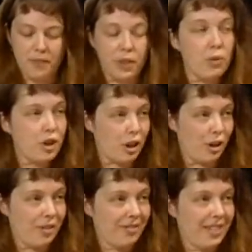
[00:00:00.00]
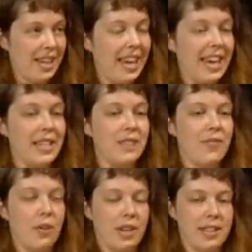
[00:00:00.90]
Future is
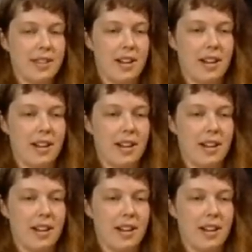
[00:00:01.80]
focused